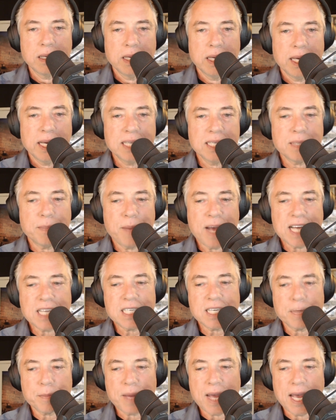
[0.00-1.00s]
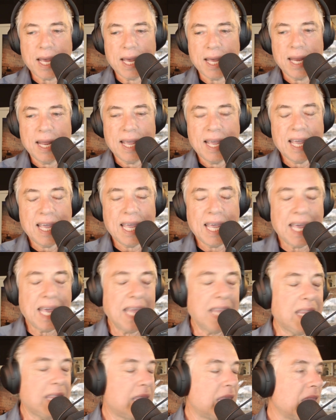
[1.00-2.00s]
he's a magic man.
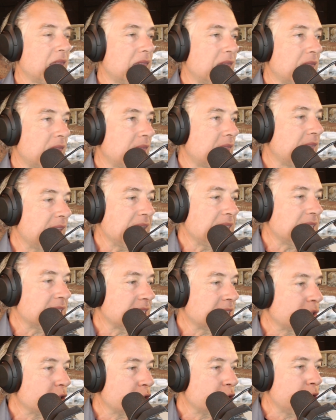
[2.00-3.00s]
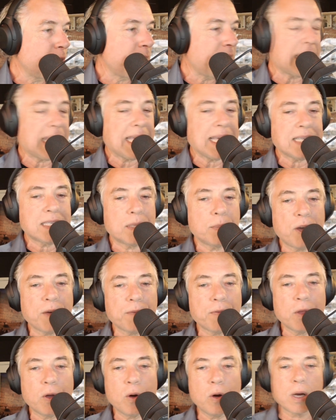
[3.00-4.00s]
And they just assume that gets them
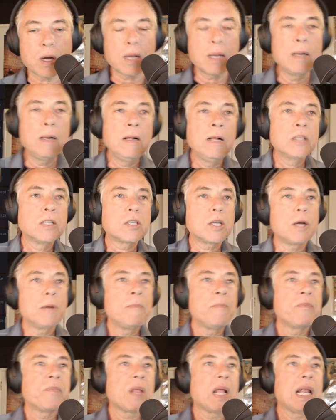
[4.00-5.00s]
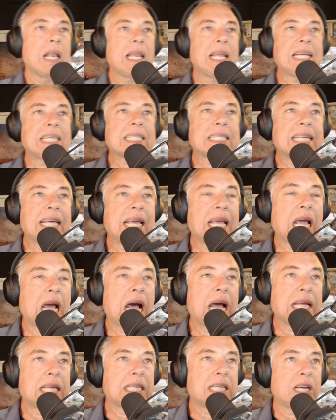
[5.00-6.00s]
off the hook. So let's say
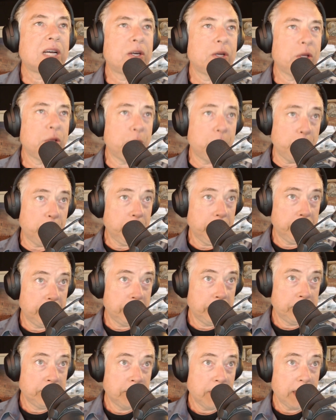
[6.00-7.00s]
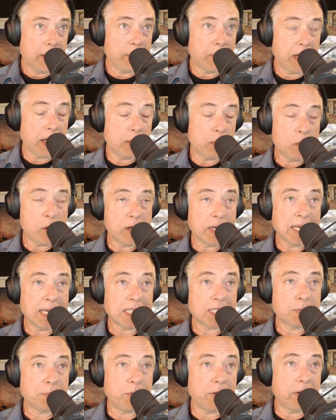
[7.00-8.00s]
I tell you, in my work
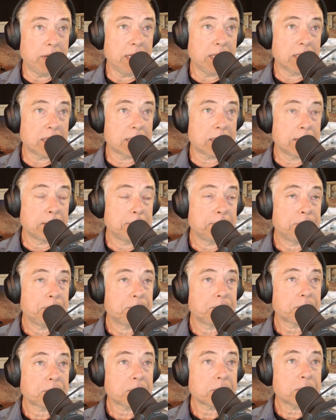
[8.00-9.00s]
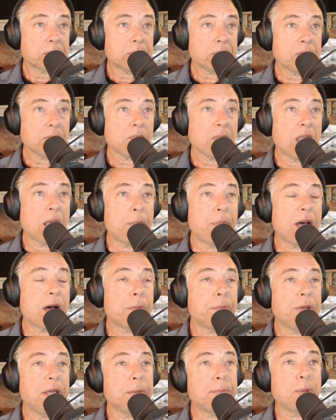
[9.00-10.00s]
experience,
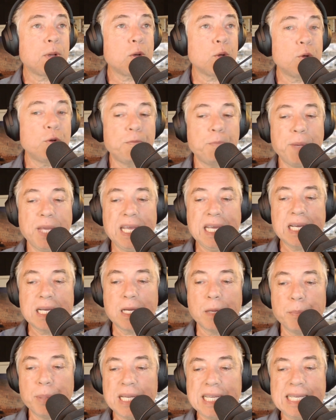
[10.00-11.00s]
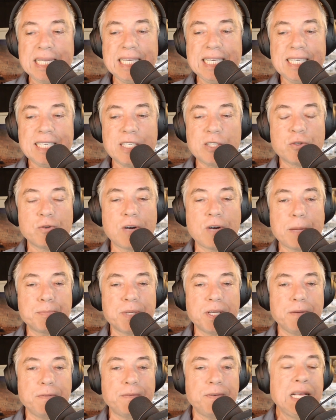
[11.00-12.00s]
about people who've been completely
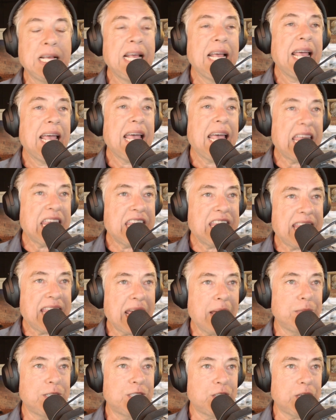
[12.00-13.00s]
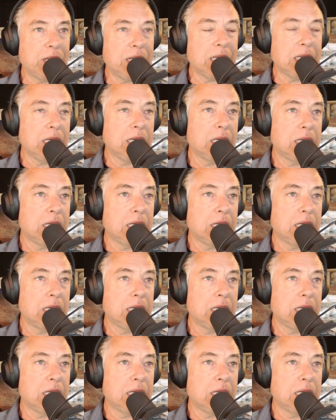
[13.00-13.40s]
disruptive and damaging